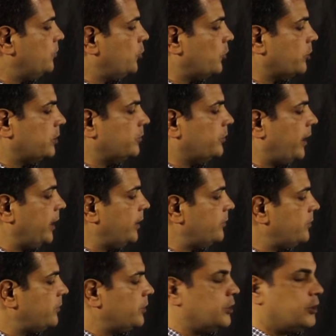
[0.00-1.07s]

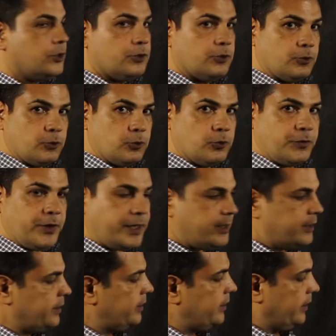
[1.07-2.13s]
45
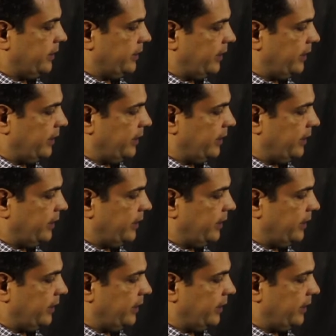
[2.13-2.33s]
over,